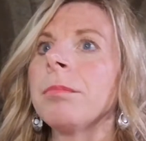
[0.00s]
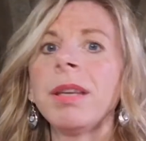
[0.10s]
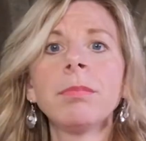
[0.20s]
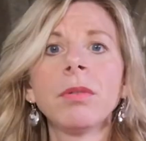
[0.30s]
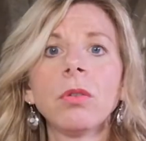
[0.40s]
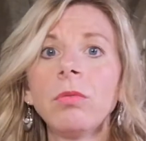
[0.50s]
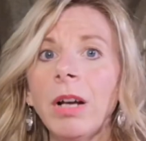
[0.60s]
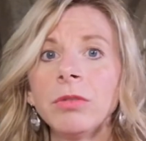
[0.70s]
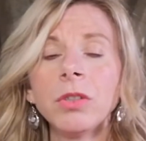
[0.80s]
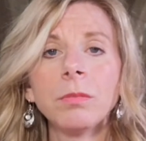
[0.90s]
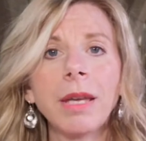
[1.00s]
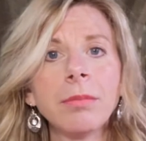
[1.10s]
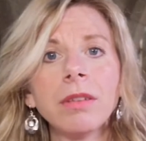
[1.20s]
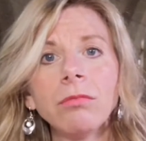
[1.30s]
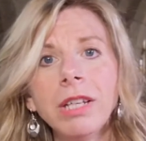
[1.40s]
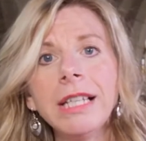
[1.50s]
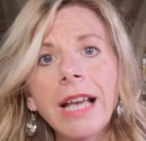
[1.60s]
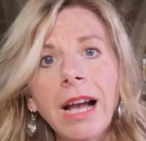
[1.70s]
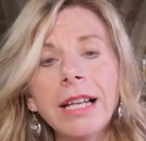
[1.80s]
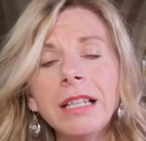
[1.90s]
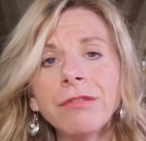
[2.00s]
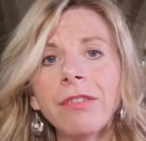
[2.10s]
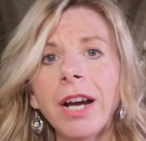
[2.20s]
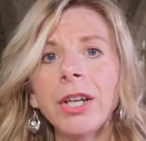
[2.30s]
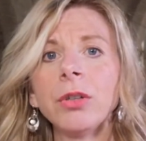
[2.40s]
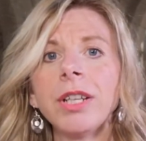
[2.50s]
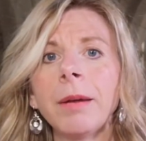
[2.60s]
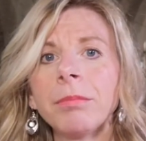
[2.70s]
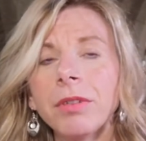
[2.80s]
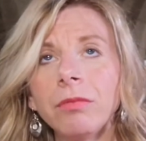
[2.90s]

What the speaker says: People around you may be really highly fired up,